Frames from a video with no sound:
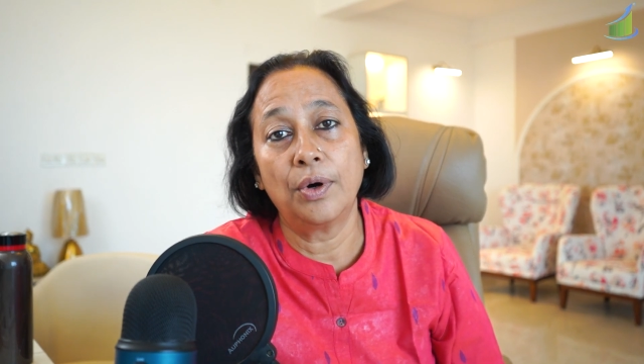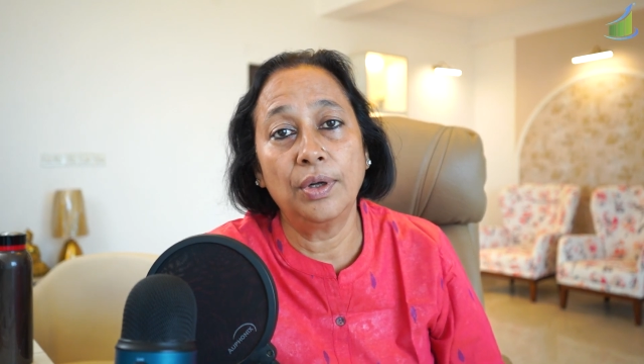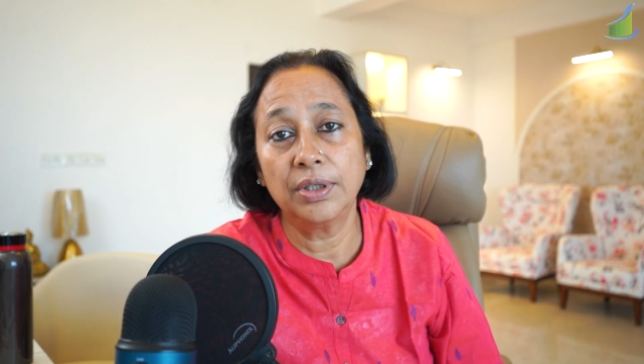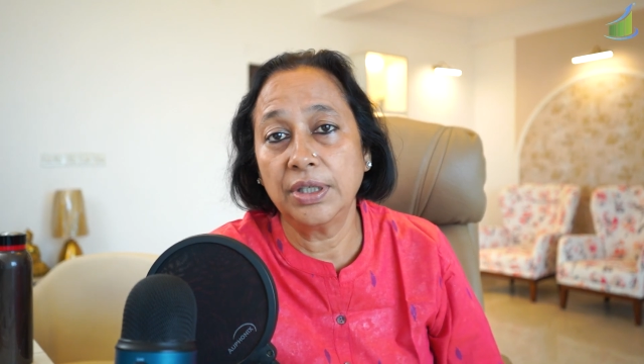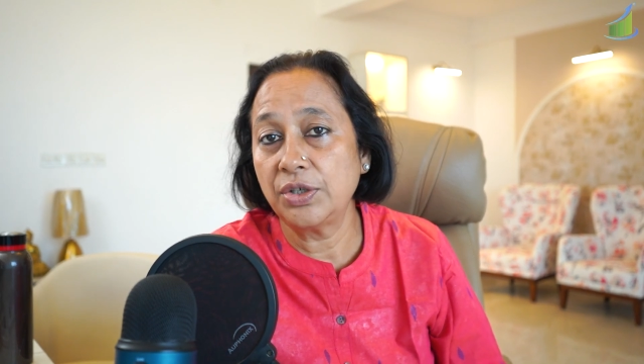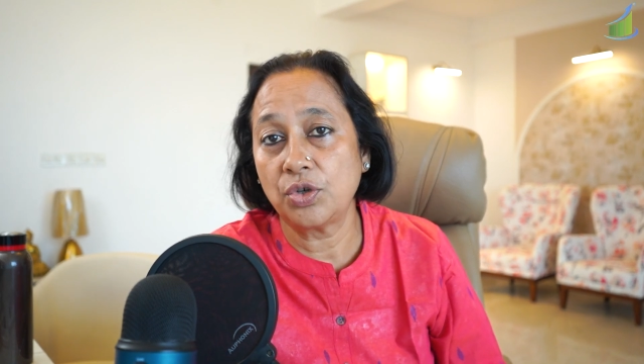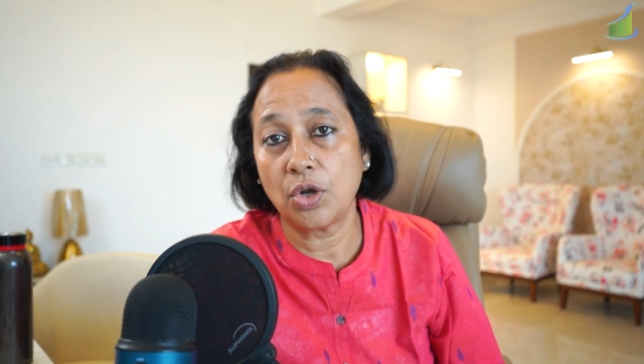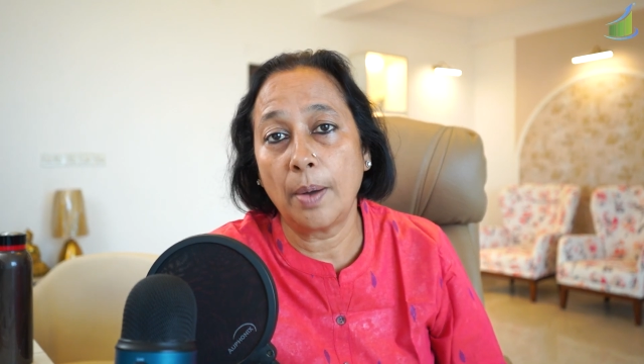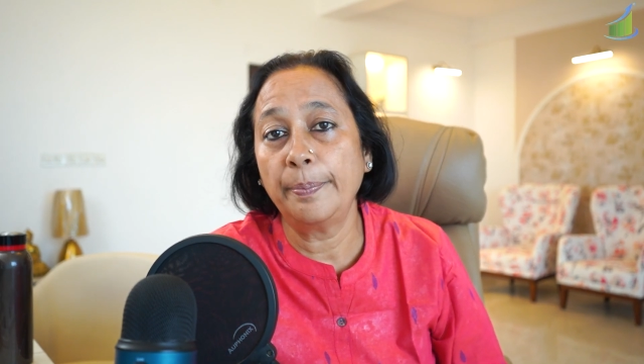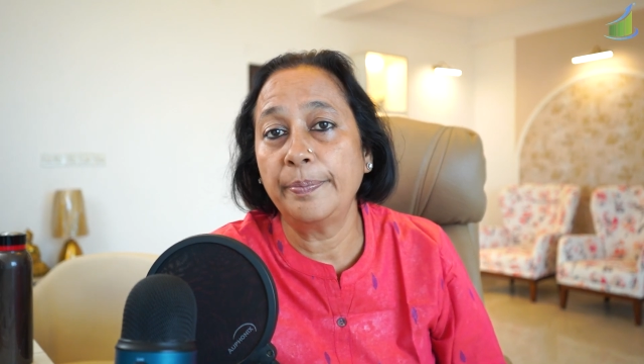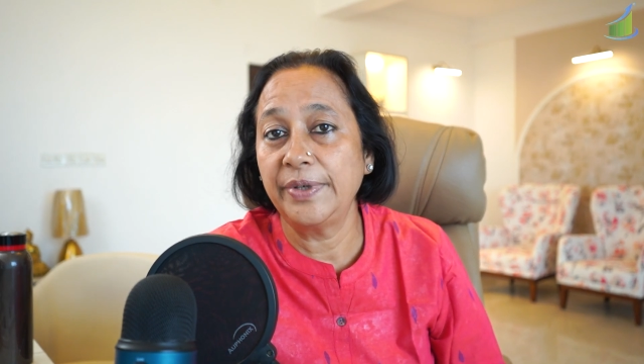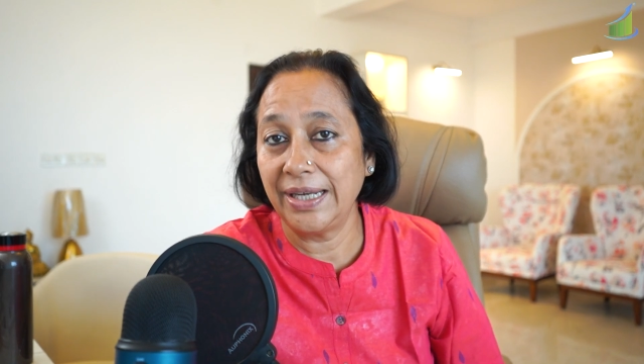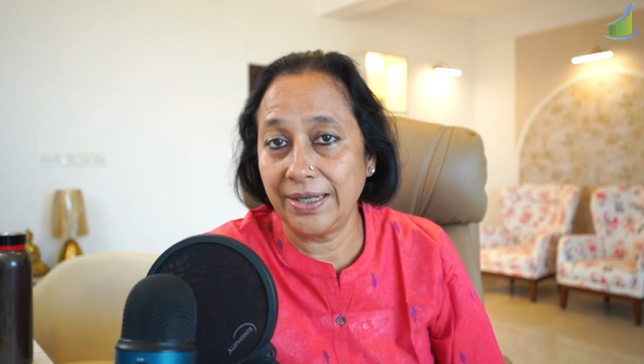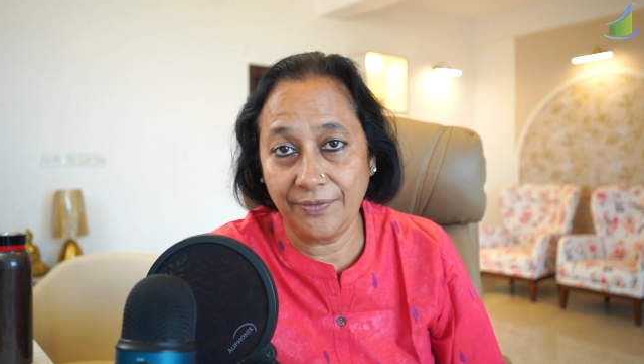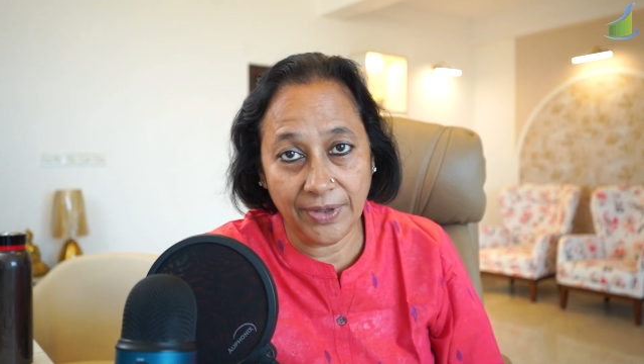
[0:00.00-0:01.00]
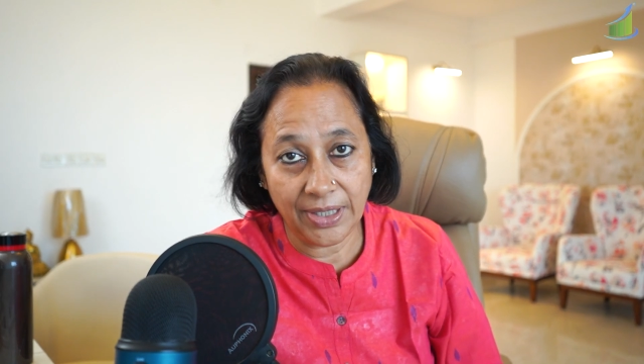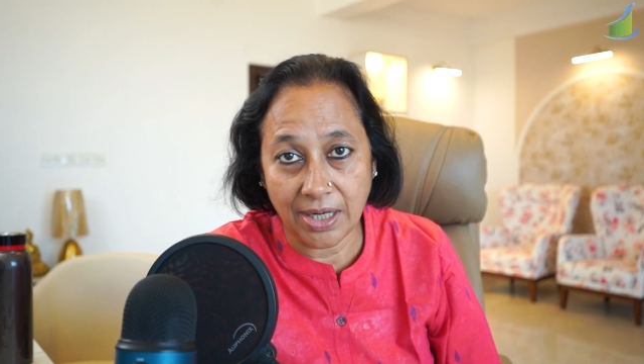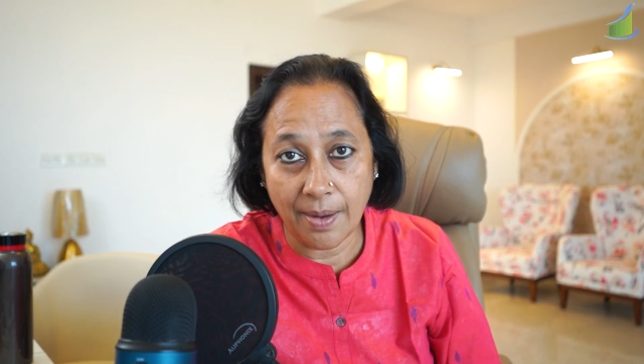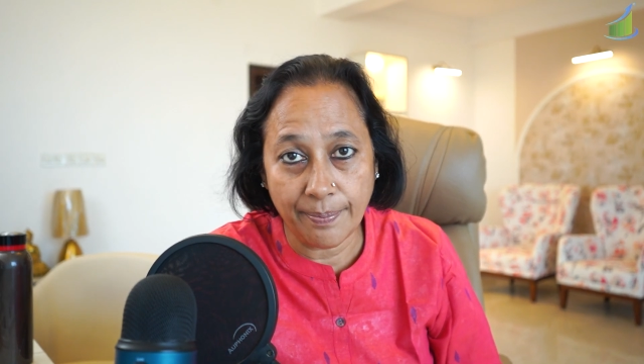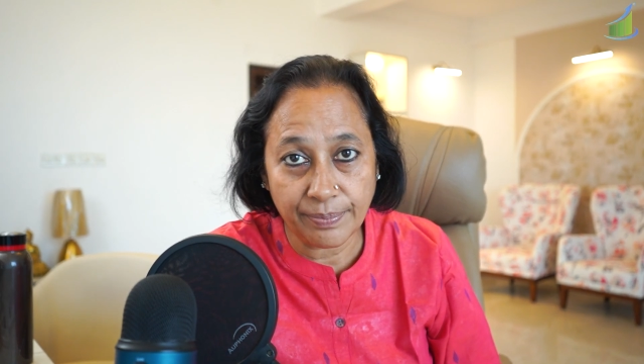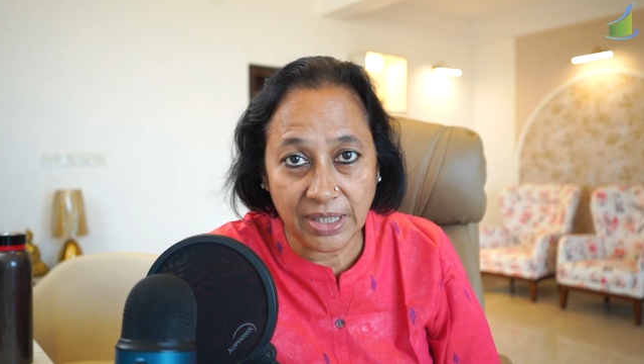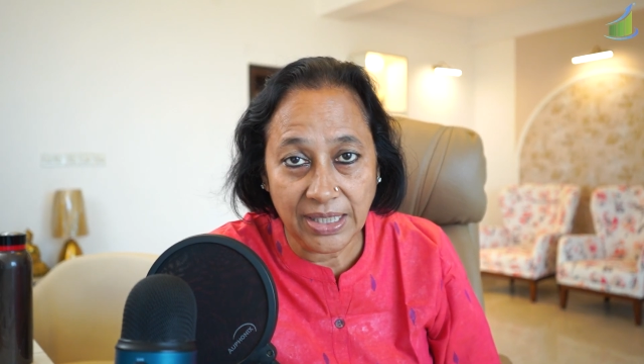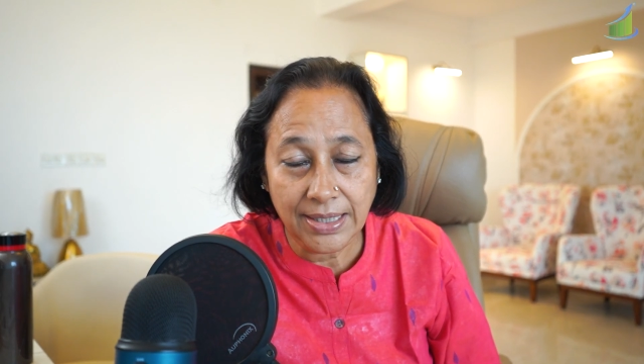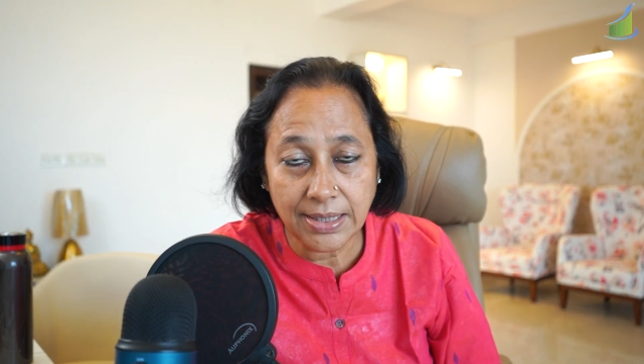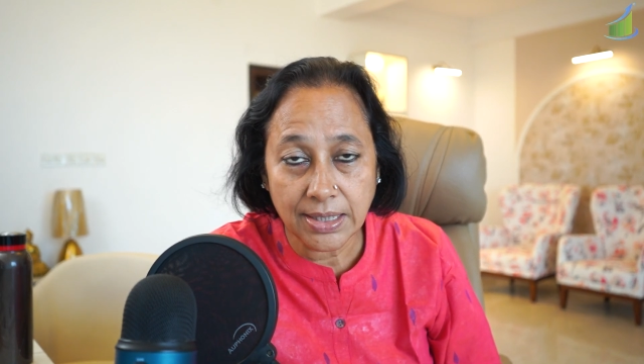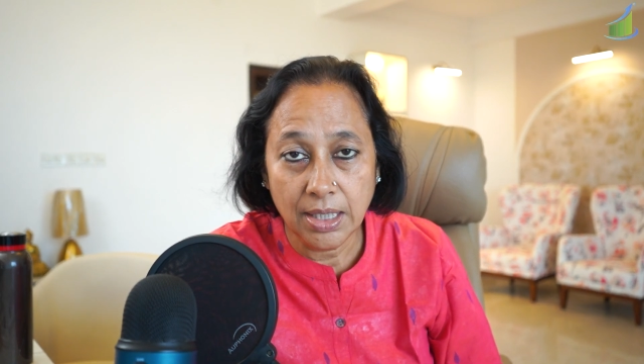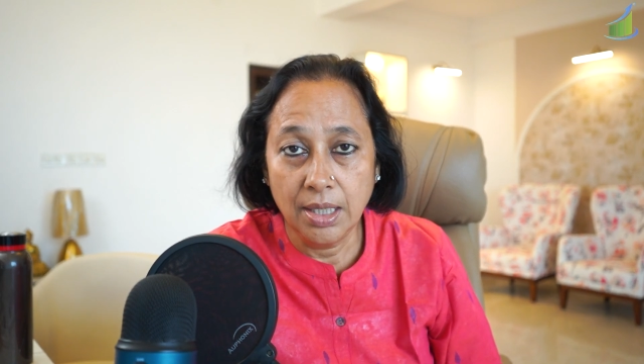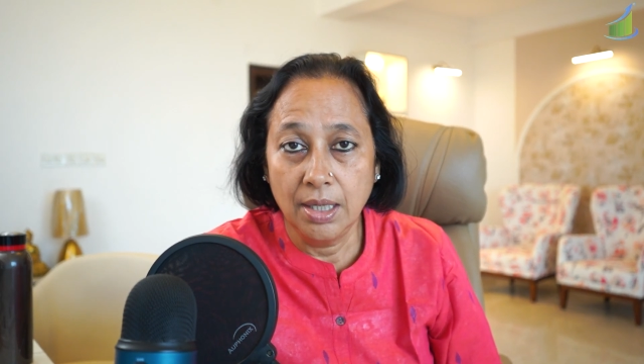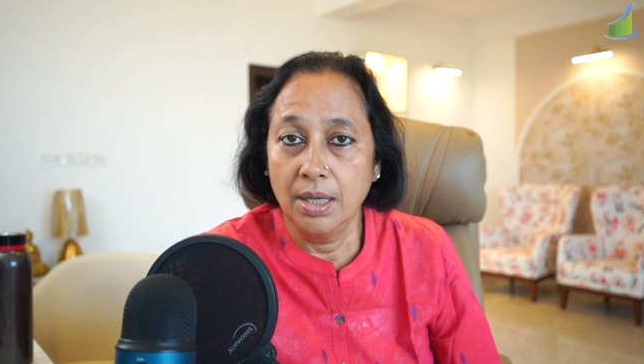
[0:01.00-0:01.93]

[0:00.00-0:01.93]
all the top debt free companies.